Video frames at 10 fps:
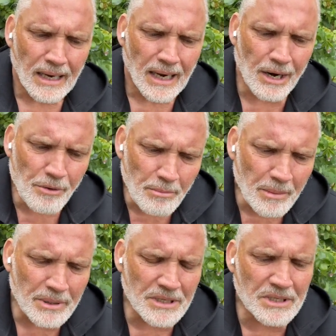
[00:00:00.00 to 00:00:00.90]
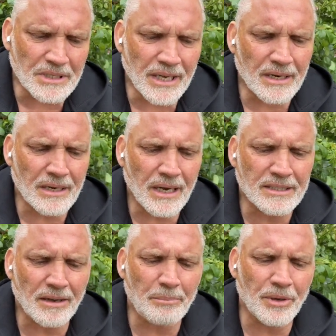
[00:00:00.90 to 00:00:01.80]
I remember distinctly
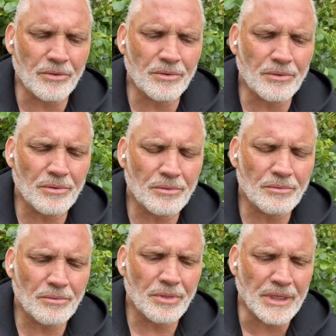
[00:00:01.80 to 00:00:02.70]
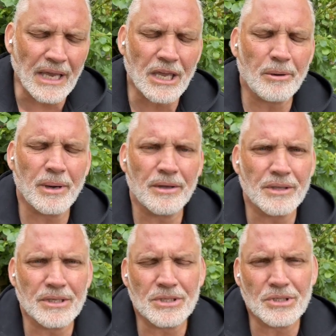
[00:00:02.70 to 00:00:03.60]
as I've been thinking about
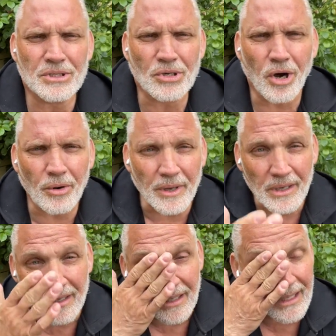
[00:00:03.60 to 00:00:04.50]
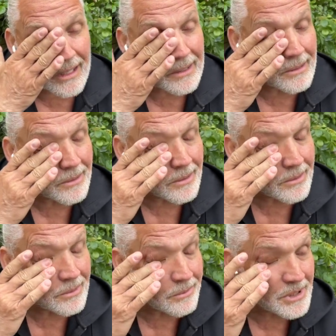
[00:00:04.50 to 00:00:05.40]
this story in
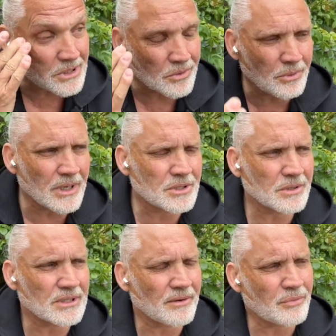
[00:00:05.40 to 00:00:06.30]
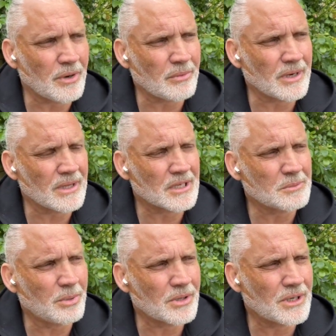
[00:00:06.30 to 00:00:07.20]
recent weeks as I've rewritten this
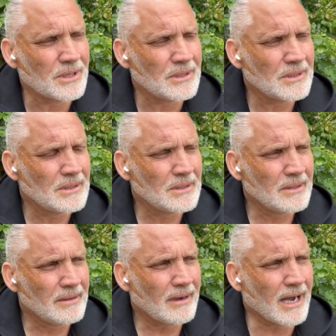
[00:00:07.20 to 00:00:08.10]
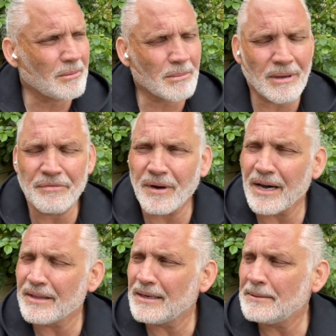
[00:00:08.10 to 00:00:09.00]
book, I'm not my
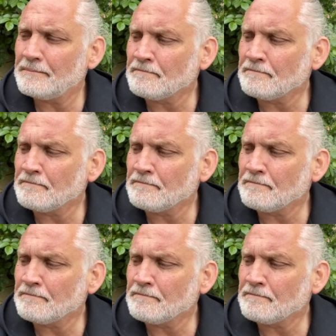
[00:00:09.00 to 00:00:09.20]
father.